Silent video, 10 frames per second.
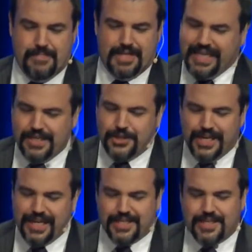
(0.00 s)
King
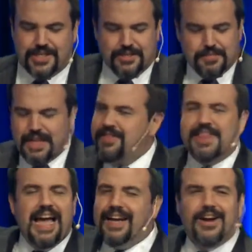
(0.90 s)
Jesus,
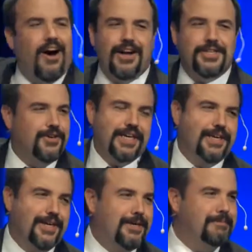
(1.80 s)
thank God you're
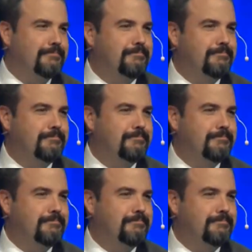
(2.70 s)
here.